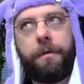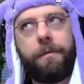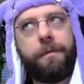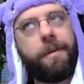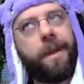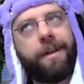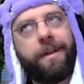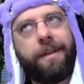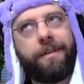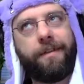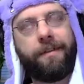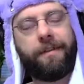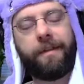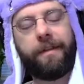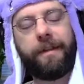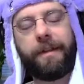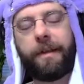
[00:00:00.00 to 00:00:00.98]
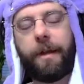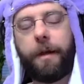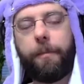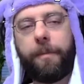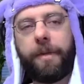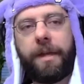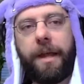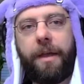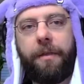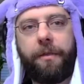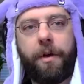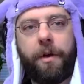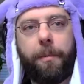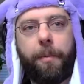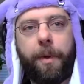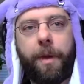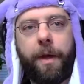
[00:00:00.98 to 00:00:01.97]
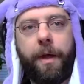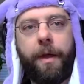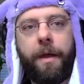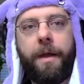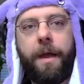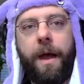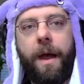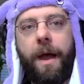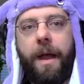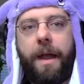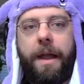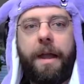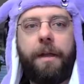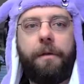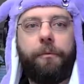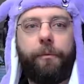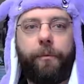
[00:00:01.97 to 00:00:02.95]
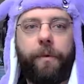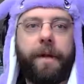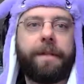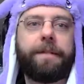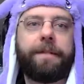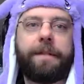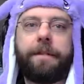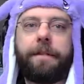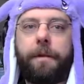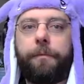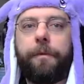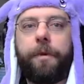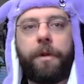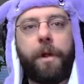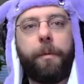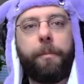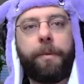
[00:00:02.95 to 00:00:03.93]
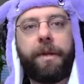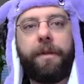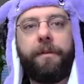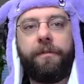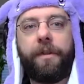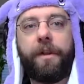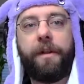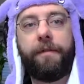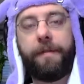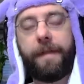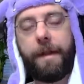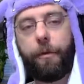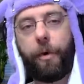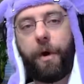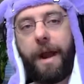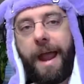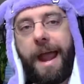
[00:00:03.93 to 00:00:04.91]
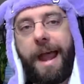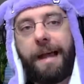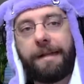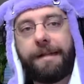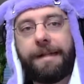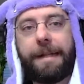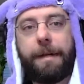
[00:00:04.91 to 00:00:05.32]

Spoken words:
not necessarily come together, but I have friends in different companies that if they were hacked,